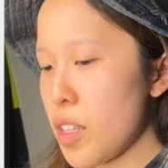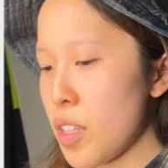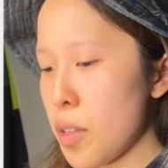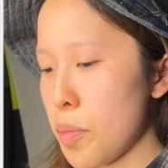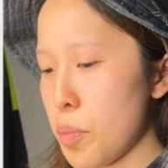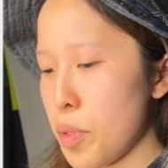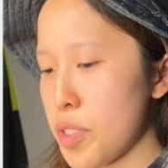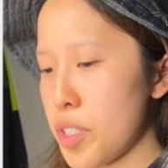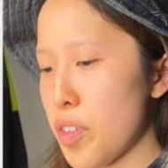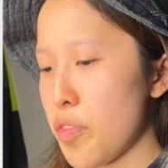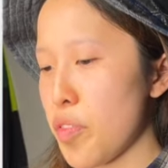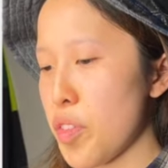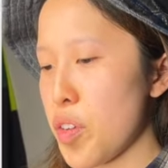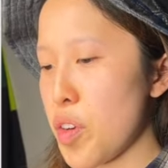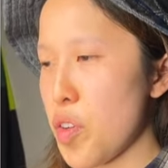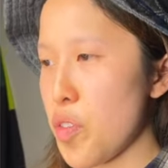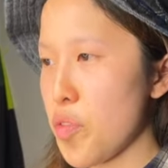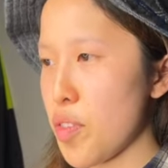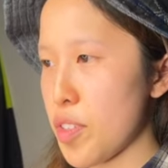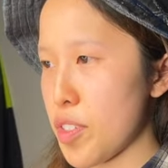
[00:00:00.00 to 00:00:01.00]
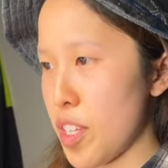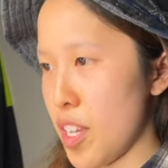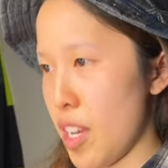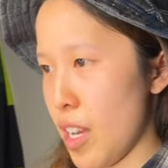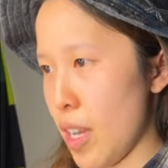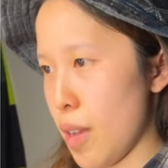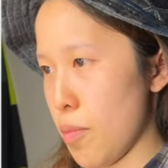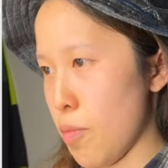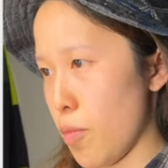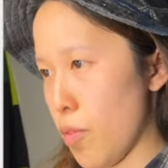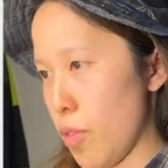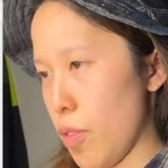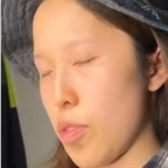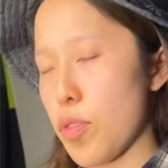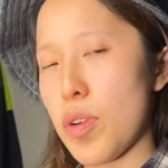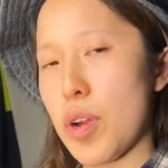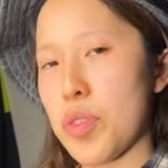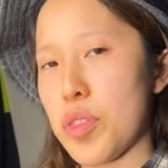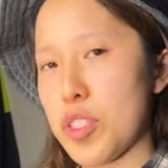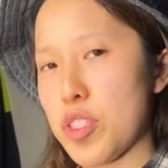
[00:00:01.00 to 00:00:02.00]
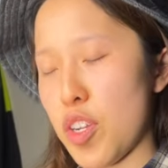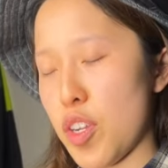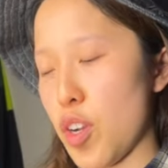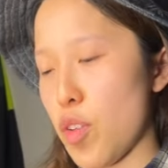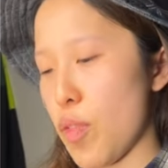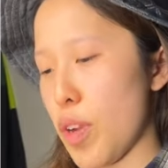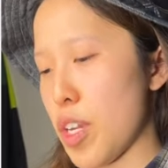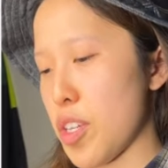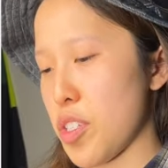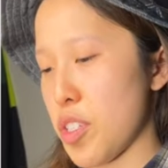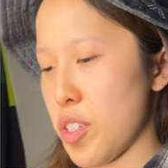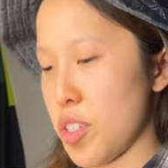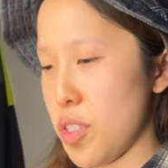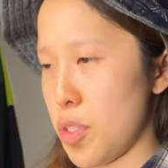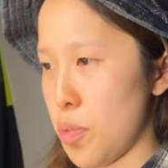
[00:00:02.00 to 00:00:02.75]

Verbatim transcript: But definitely over time, throughout the generations,